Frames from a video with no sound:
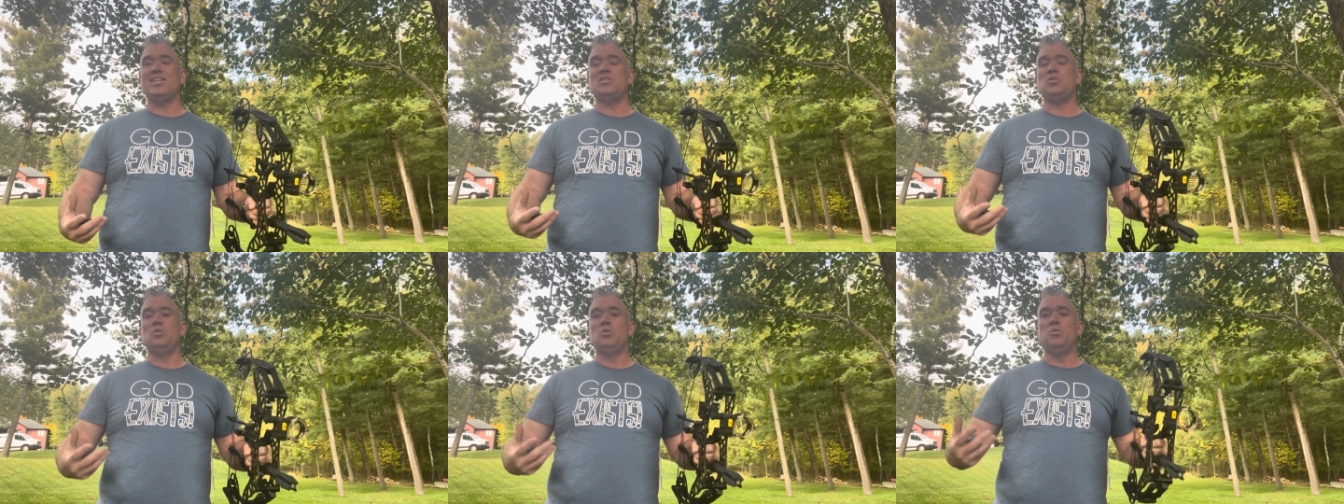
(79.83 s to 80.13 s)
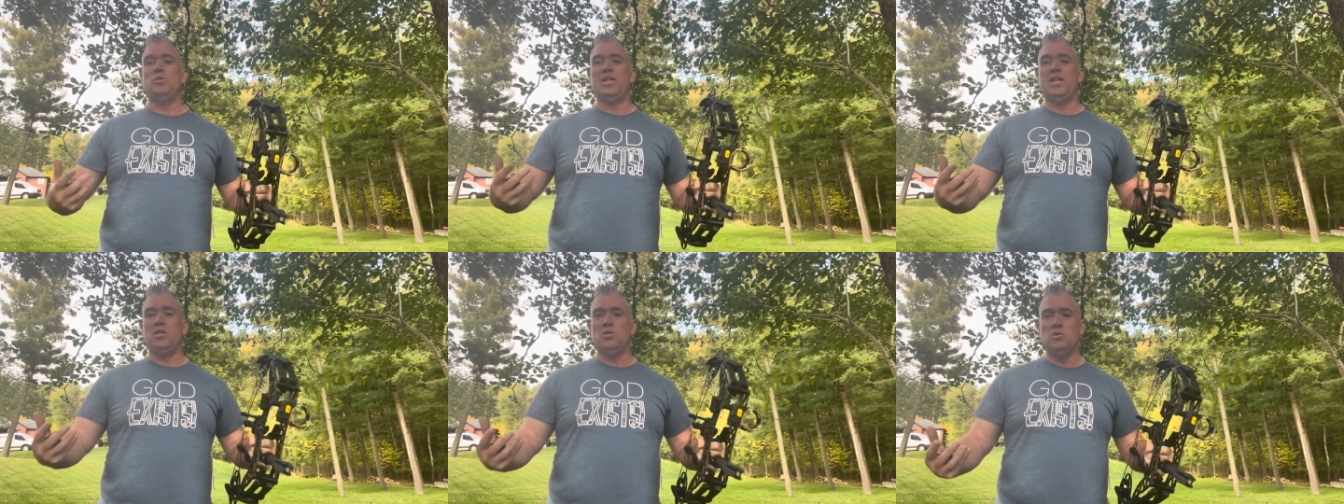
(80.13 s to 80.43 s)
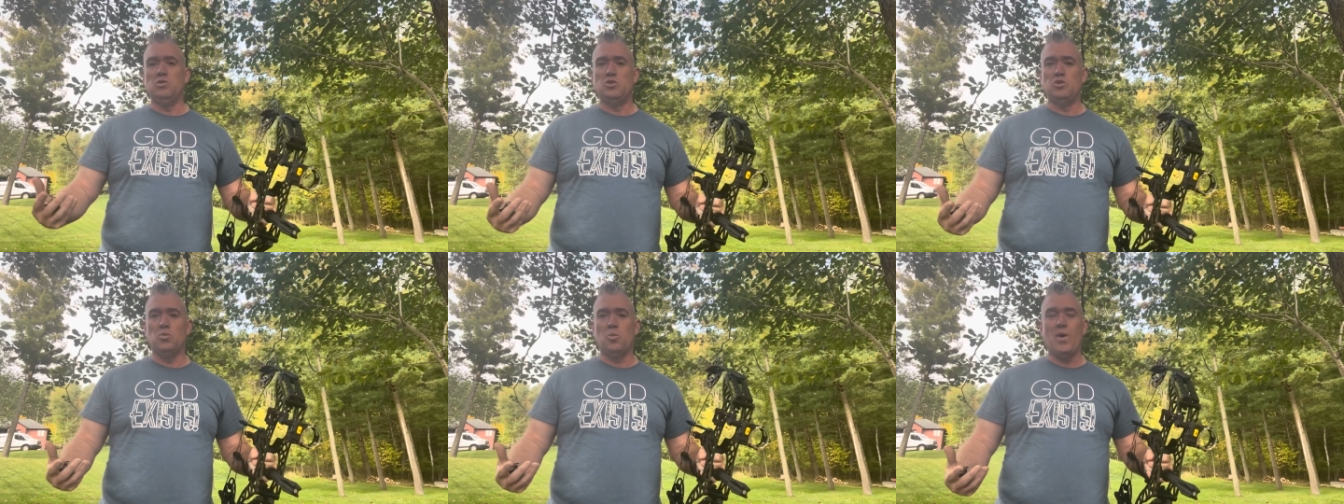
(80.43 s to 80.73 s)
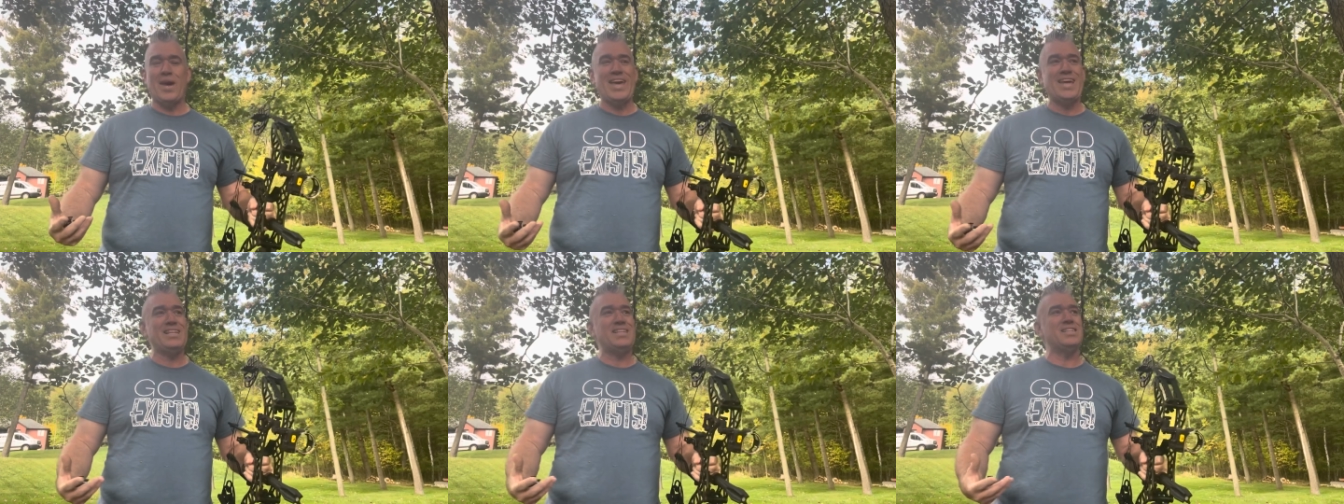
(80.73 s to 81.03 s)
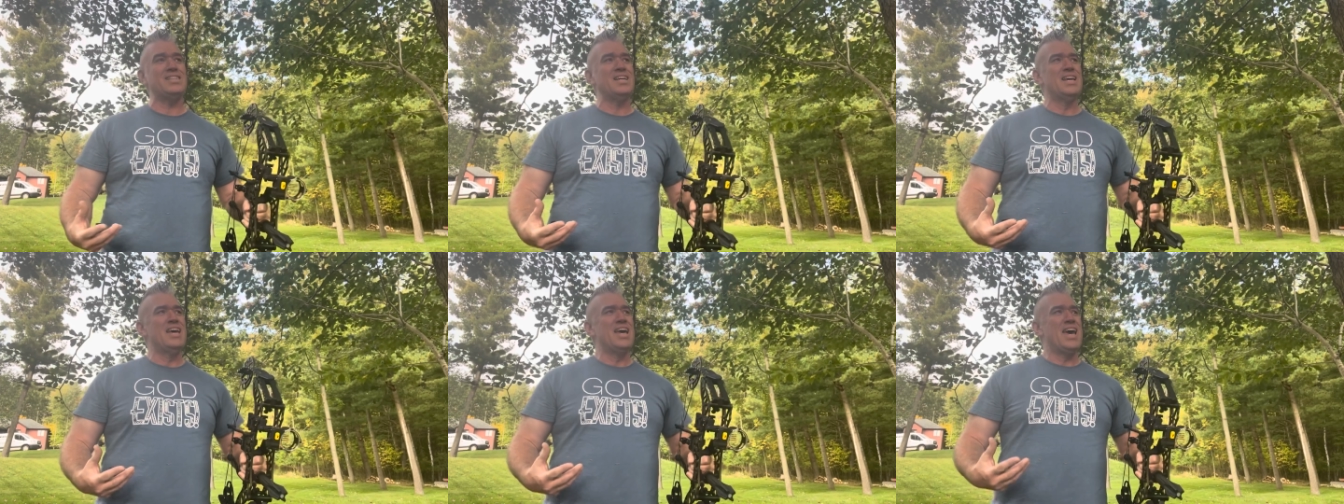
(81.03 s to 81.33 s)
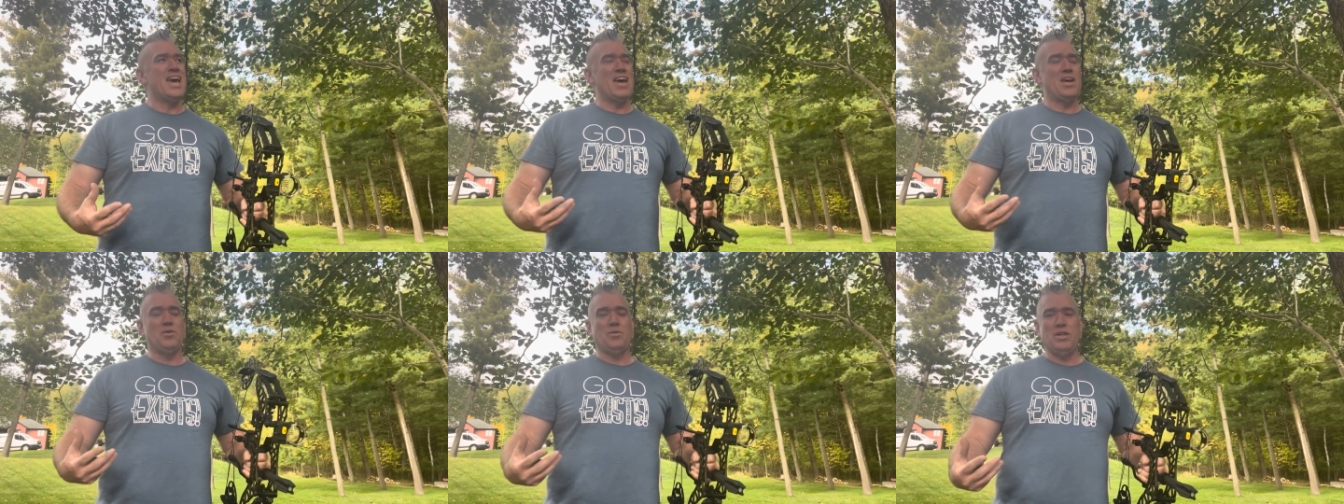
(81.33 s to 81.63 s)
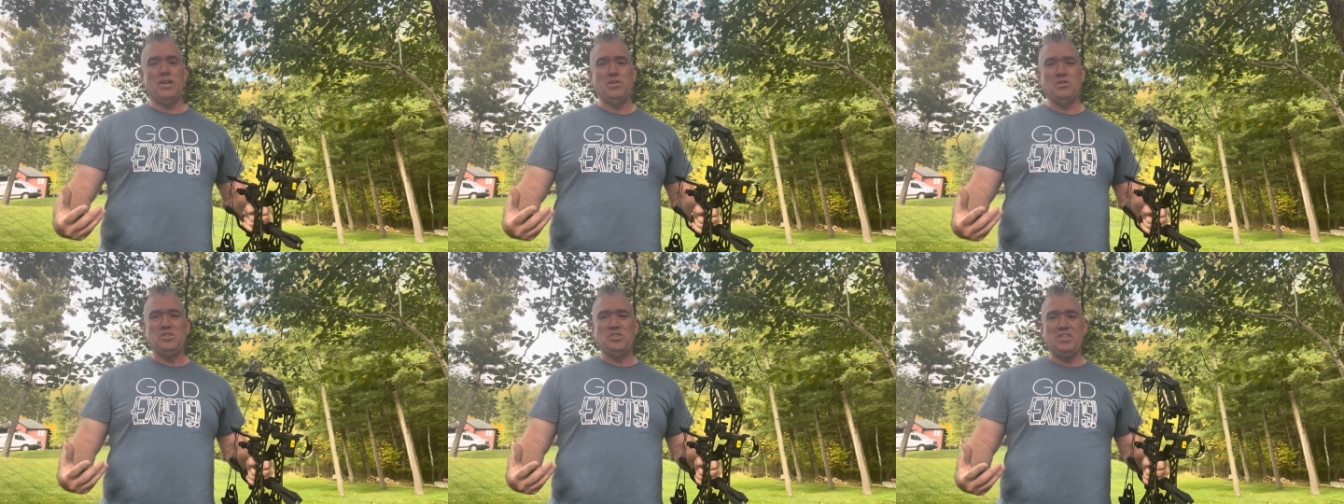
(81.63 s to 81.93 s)
to reduce weight and
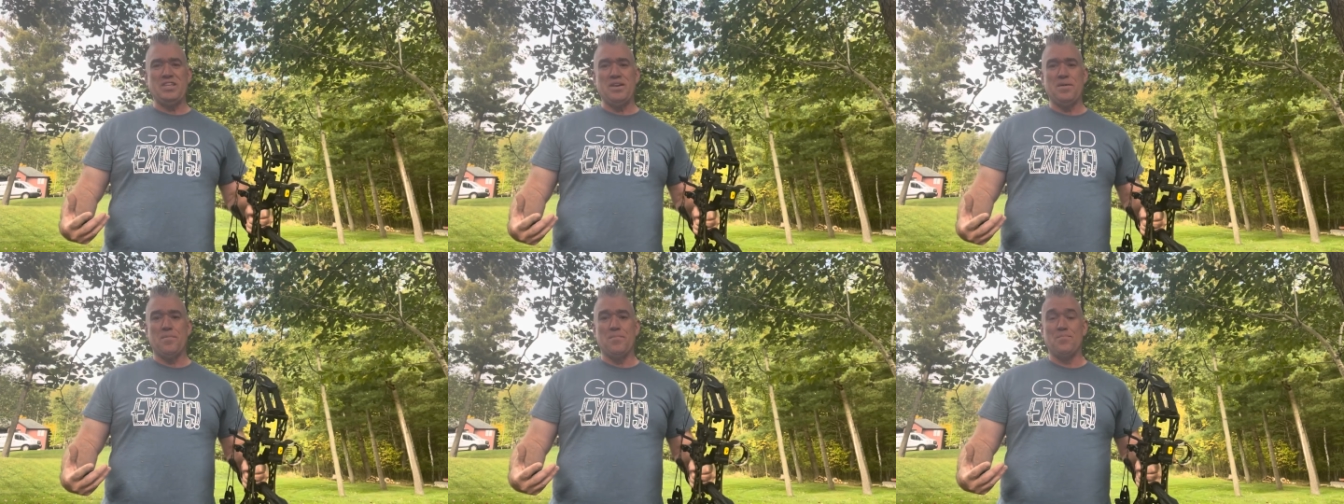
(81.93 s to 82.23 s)
reduce the